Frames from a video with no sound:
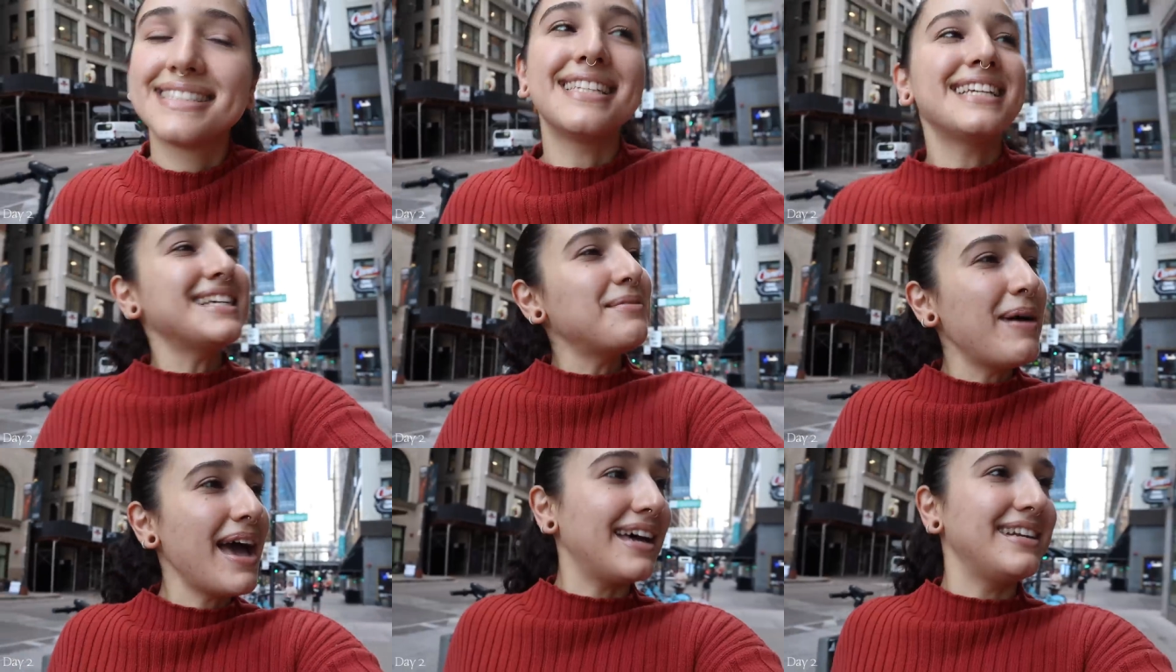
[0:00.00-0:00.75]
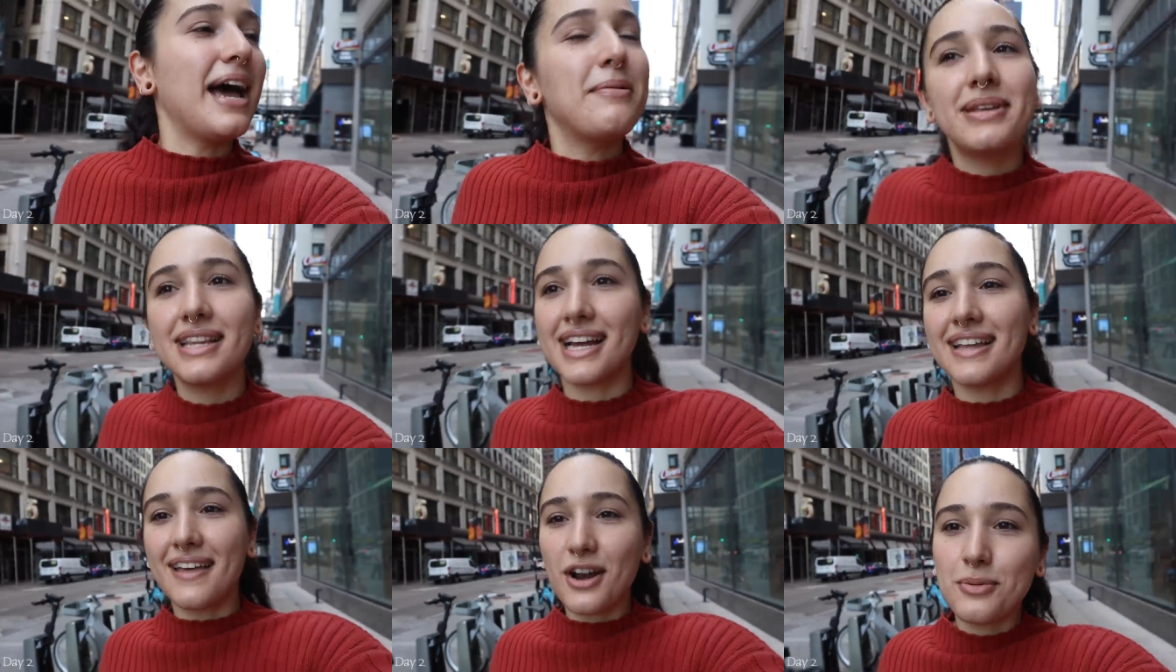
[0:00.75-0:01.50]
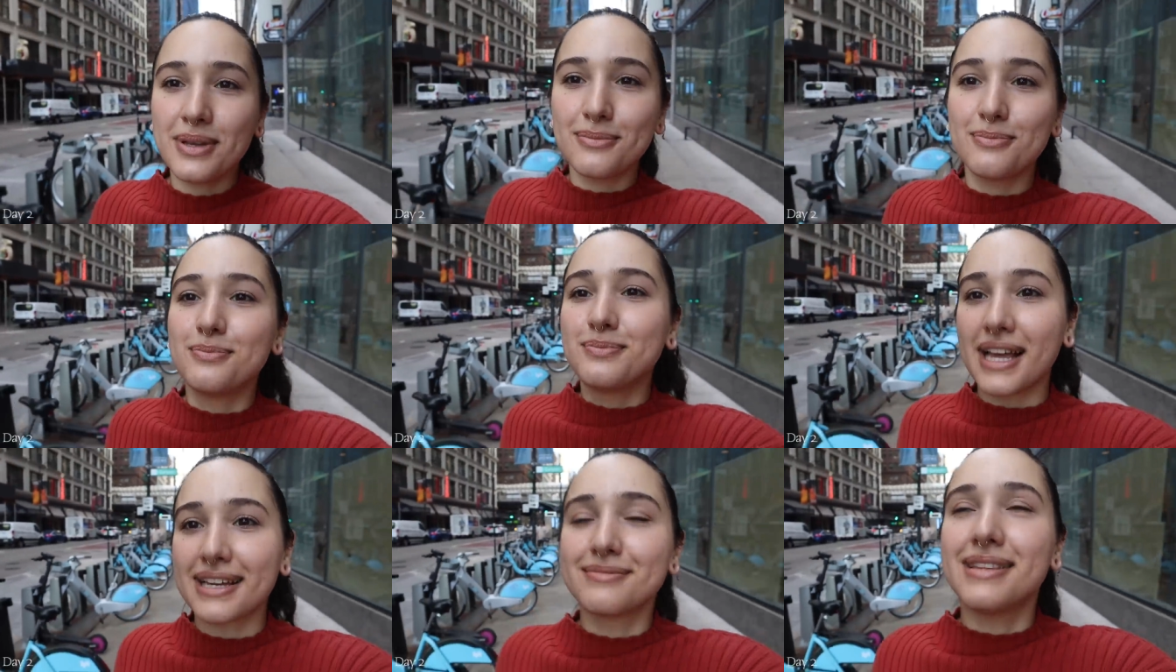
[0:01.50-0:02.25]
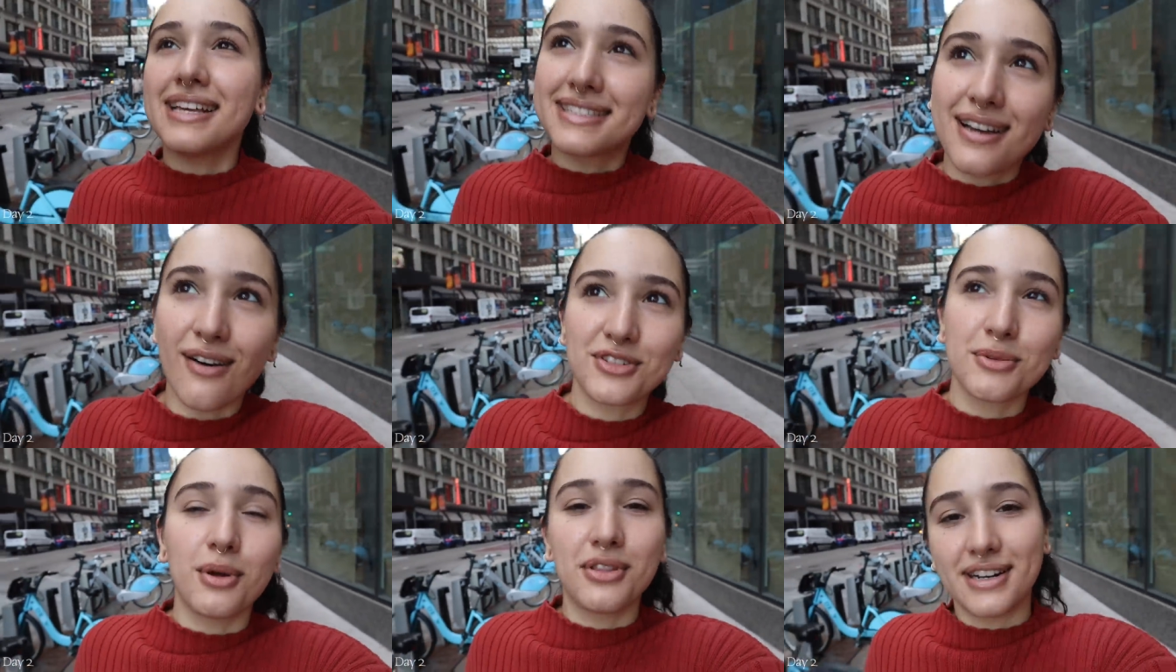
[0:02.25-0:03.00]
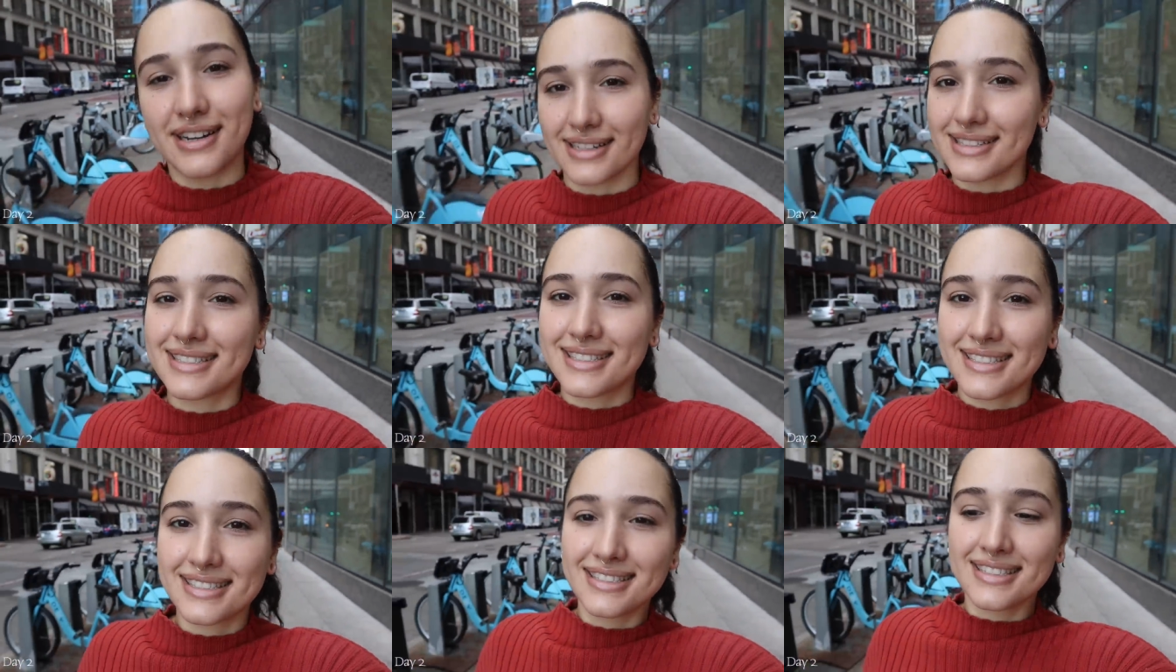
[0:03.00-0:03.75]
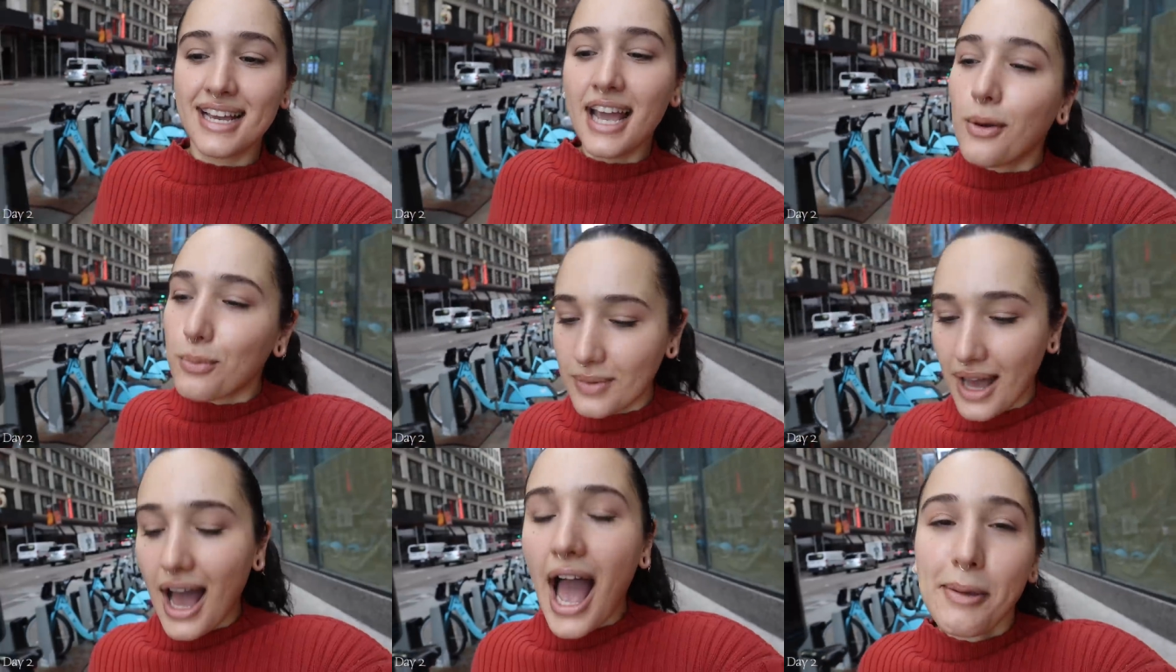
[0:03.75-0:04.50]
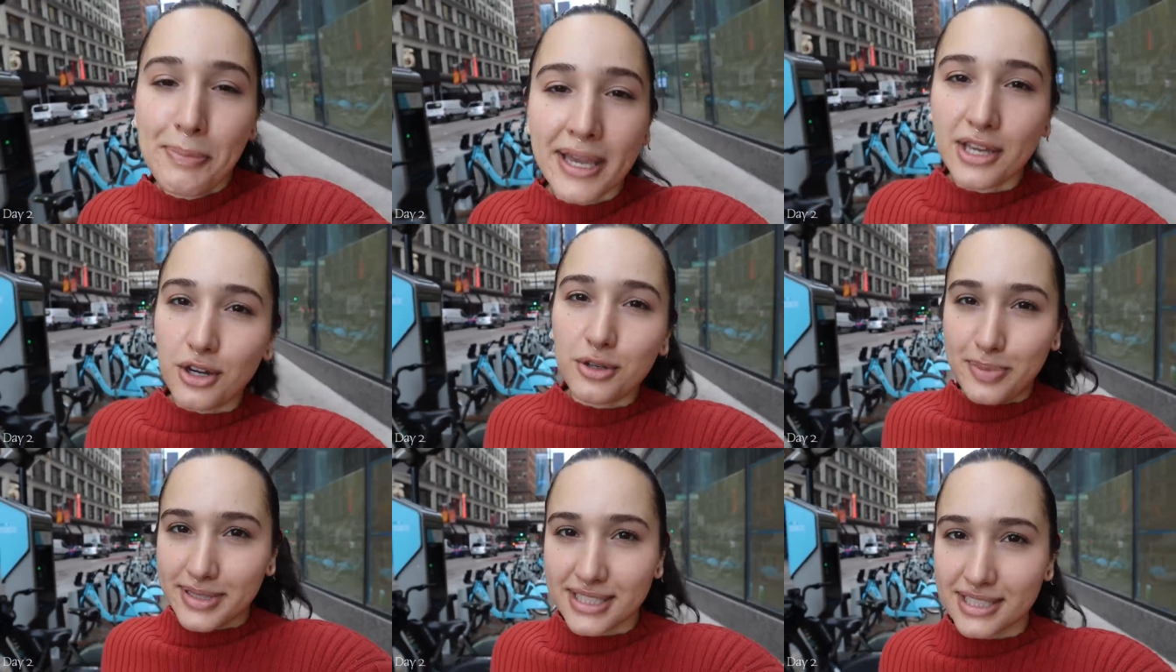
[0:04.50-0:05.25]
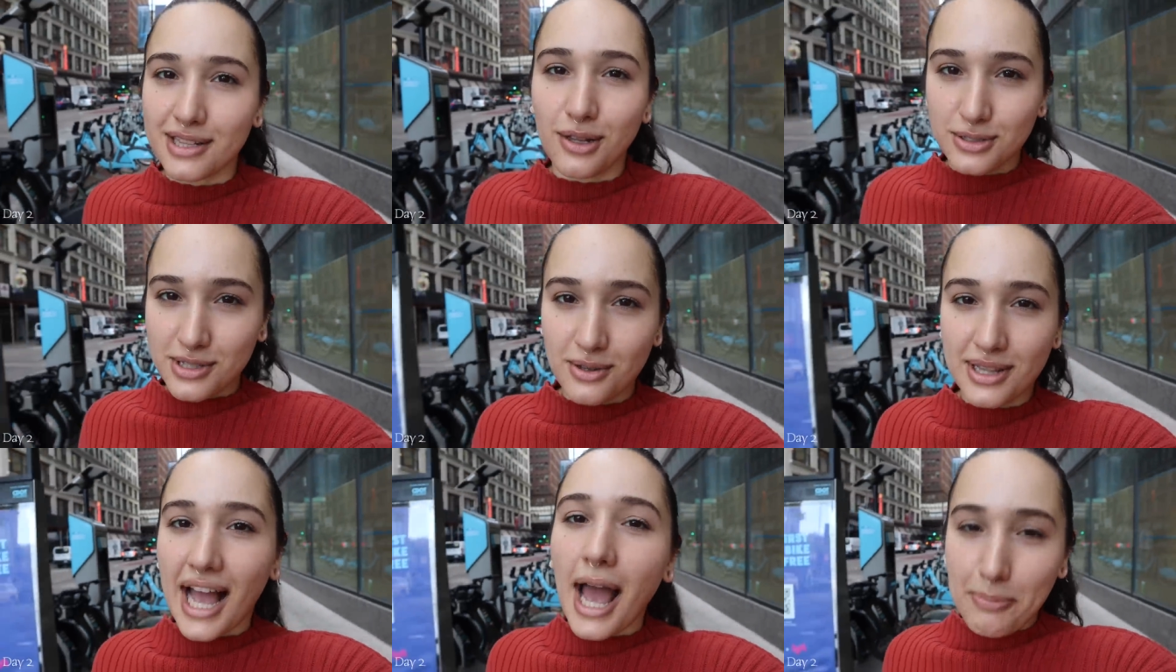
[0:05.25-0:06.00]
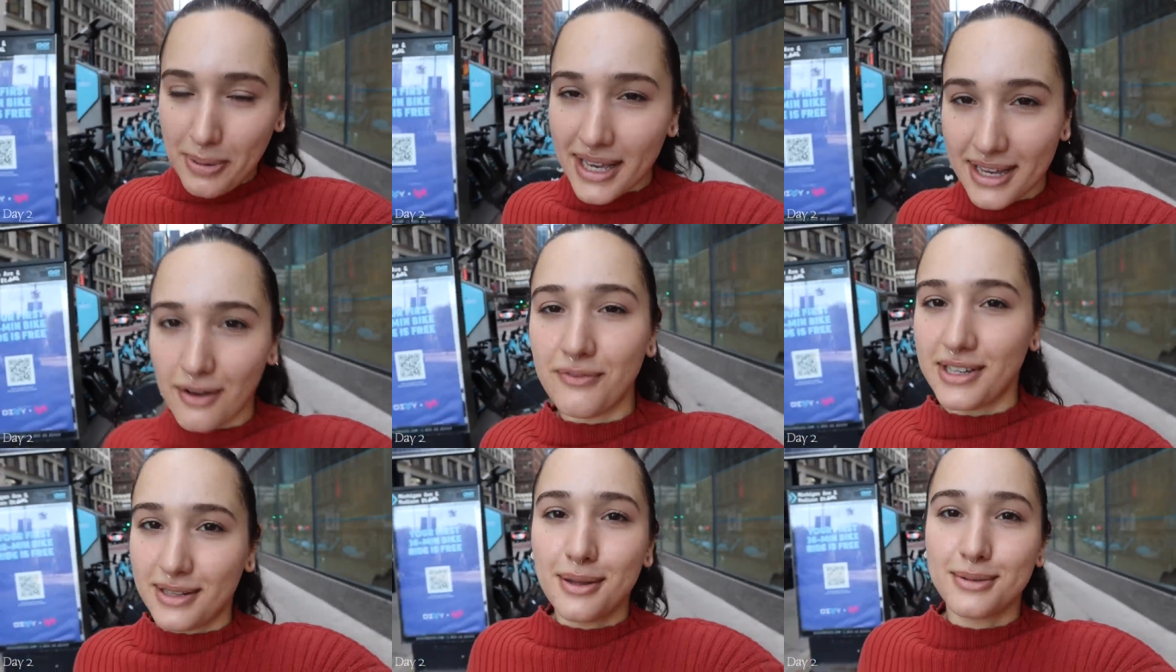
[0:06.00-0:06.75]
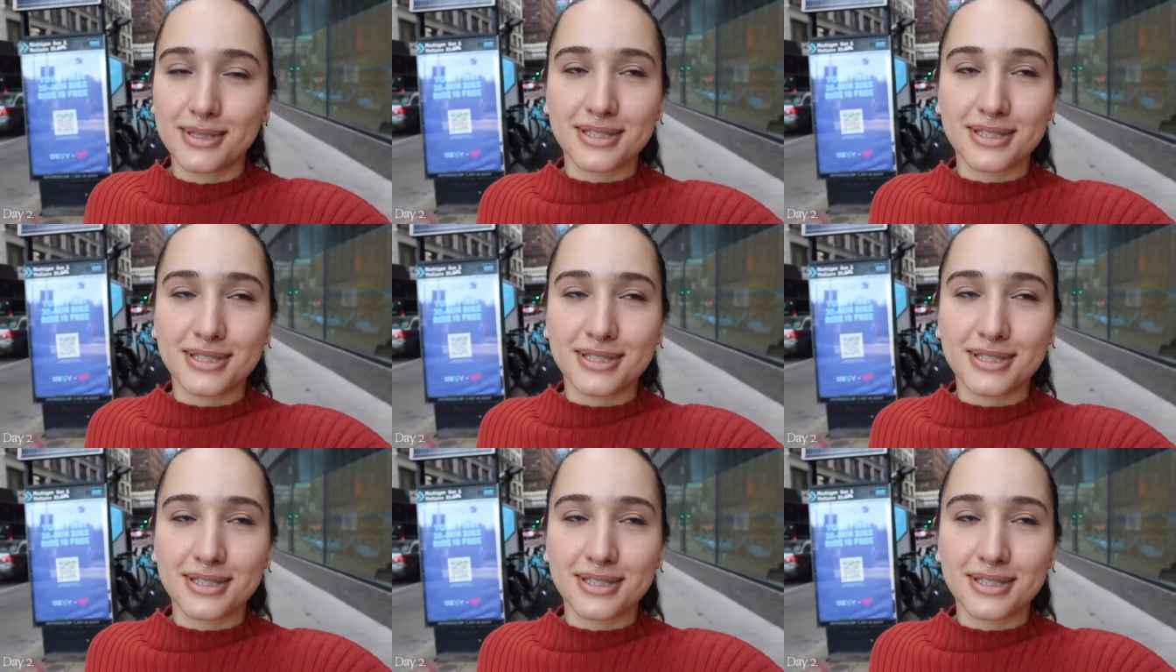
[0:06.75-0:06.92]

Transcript: It's not bad. I mean like I thought it would be like less comfortable than it is. I pick good business clothes though. Like I pick comfy clothes.